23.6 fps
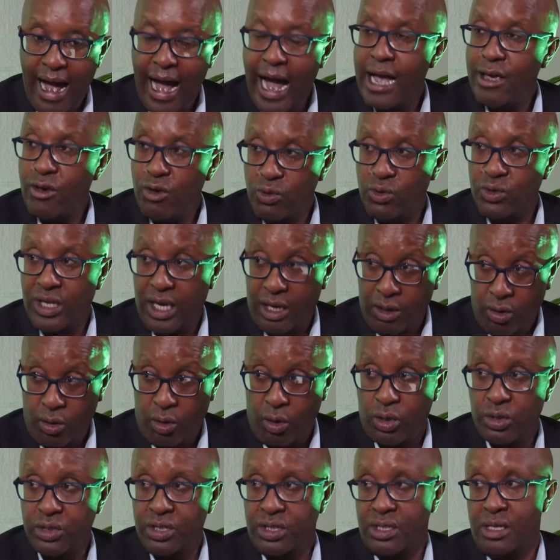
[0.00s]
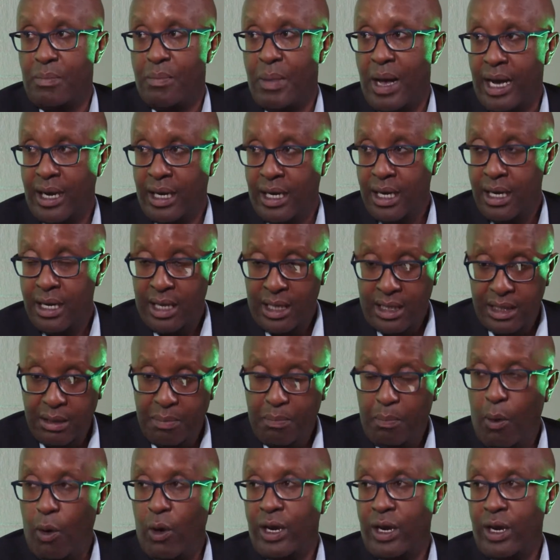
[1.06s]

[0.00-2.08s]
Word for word: are used across the bank, mm-hmm.